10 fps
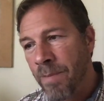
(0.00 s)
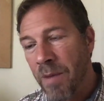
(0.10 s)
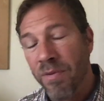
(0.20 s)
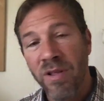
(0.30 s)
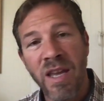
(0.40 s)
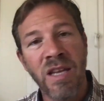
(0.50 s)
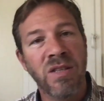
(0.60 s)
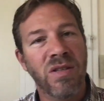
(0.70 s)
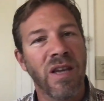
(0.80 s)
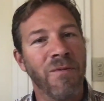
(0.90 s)

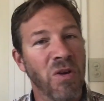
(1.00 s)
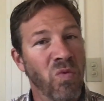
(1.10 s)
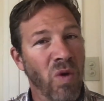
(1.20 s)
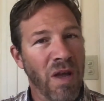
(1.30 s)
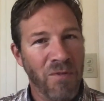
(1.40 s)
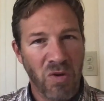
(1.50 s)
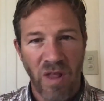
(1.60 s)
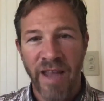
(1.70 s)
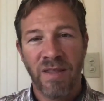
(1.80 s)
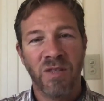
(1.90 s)
Please, if you
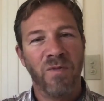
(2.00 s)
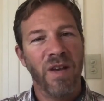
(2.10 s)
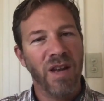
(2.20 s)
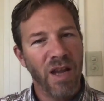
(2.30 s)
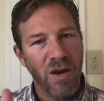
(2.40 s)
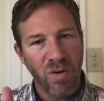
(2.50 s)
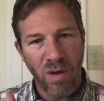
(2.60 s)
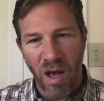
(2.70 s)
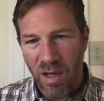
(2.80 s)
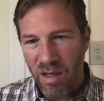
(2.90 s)
like this
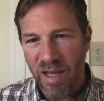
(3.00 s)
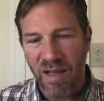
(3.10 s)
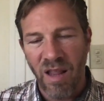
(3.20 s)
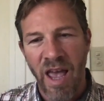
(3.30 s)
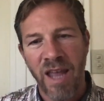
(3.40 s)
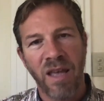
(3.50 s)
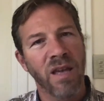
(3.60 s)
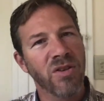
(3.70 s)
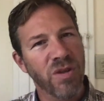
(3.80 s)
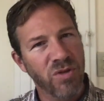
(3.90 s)
video, click like,
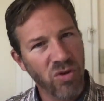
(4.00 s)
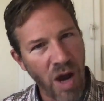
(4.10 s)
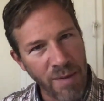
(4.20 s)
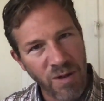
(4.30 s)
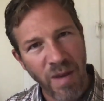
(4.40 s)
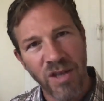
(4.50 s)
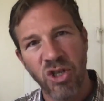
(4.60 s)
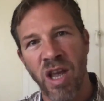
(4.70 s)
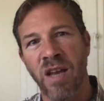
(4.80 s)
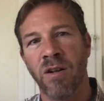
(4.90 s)
subscribe to my
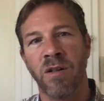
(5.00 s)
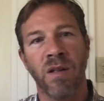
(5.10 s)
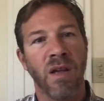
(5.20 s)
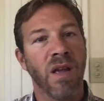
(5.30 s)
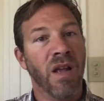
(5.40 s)
channel,